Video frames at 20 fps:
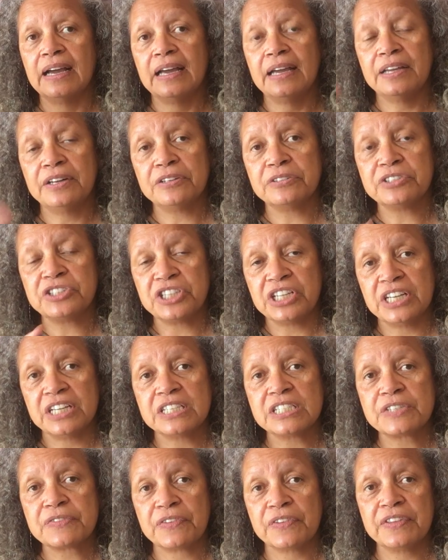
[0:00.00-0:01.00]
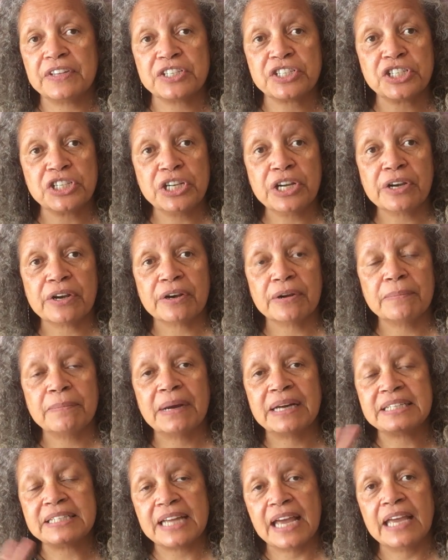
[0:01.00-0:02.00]
energy is for this year
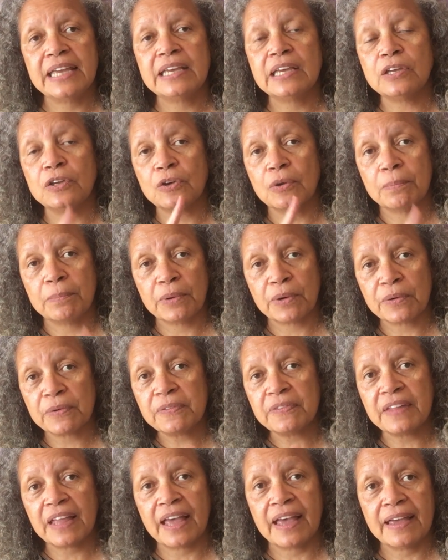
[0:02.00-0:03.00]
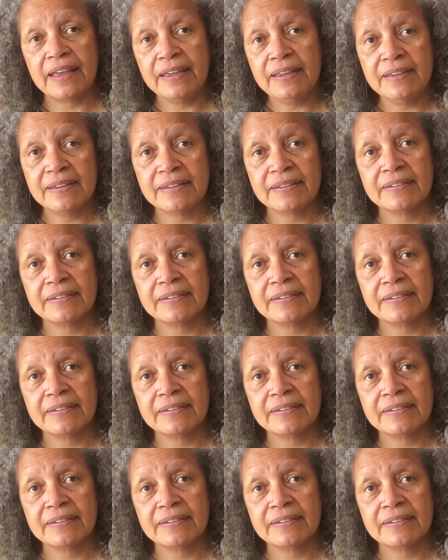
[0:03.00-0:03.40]
by taking your birthday,